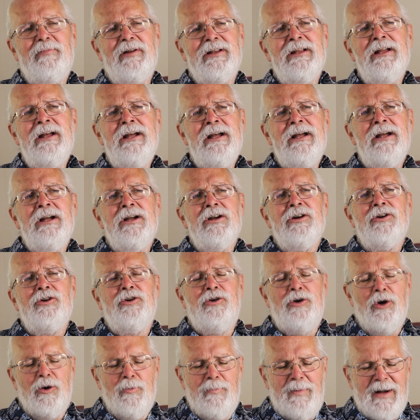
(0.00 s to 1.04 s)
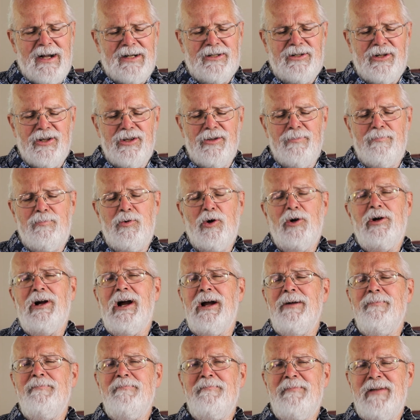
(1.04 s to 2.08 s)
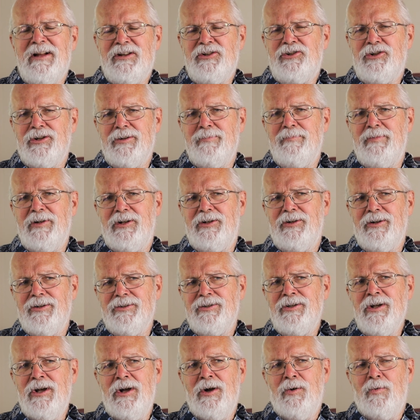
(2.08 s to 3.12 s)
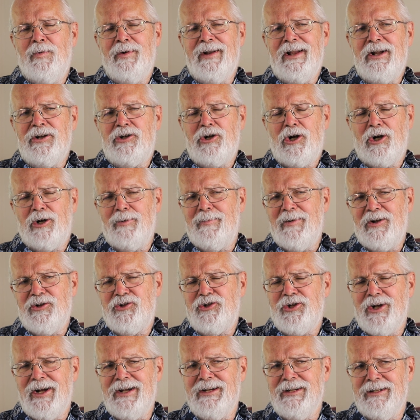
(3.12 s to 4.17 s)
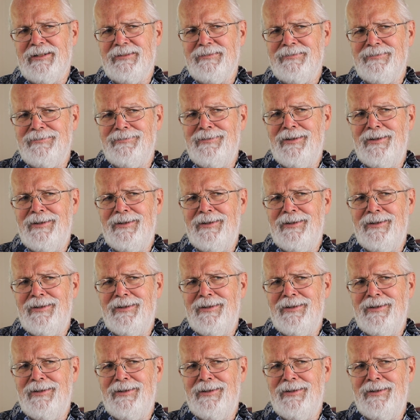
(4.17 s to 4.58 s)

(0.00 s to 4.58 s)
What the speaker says: But go back to the book I mentioned, because when I talk about China,